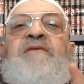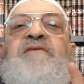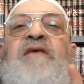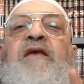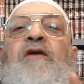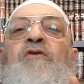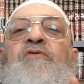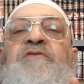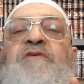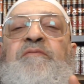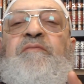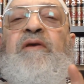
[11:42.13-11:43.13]

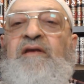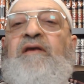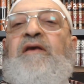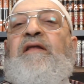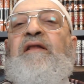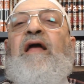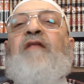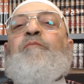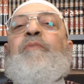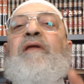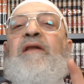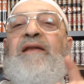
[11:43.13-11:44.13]
Secularism
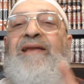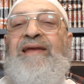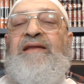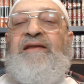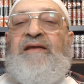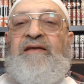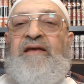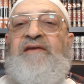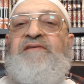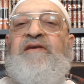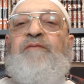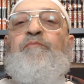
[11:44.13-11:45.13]
cannot be leading
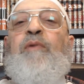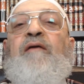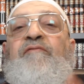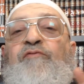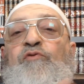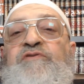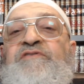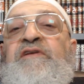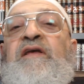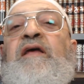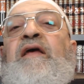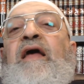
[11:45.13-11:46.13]
except by force
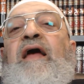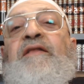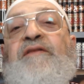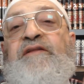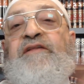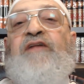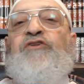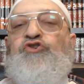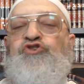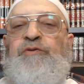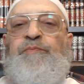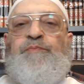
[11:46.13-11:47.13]
and
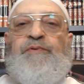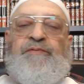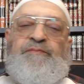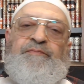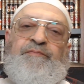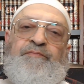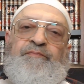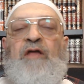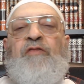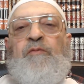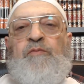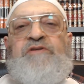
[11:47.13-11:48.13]
dictatorship.
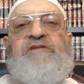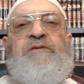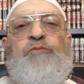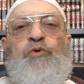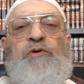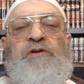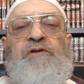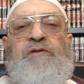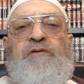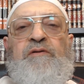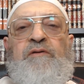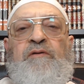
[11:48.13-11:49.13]
In the Muslim
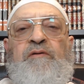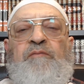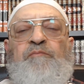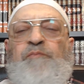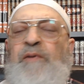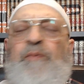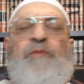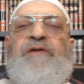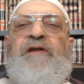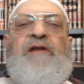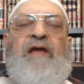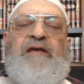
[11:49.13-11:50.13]
world, people
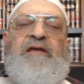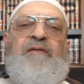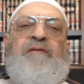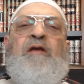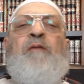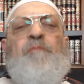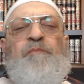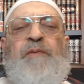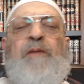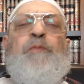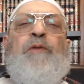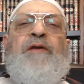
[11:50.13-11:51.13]
didn't like it.
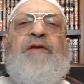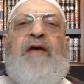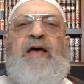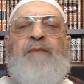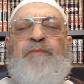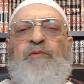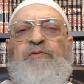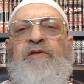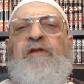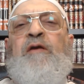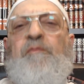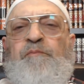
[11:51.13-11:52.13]
People are not happy
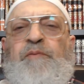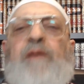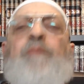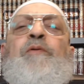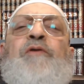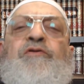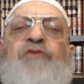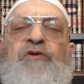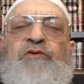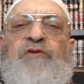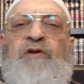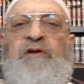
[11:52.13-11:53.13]
with it. People
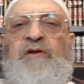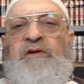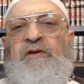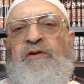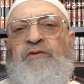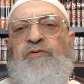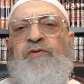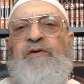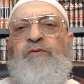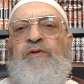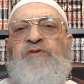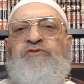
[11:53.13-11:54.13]
returned to
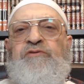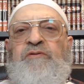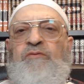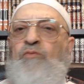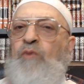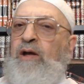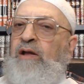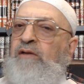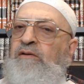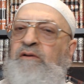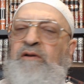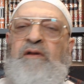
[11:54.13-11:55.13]
their religion.
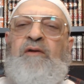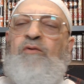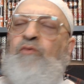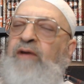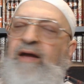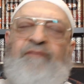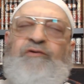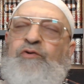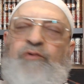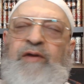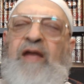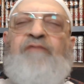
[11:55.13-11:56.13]
Well, we have to
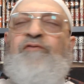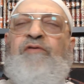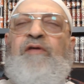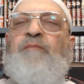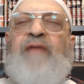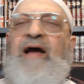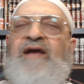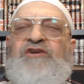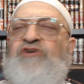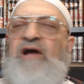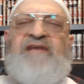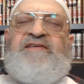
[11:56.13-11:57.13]
create for them
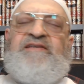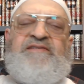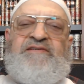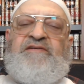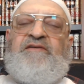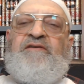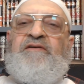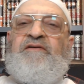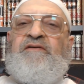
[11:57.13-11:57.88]
Daesh, ISIS,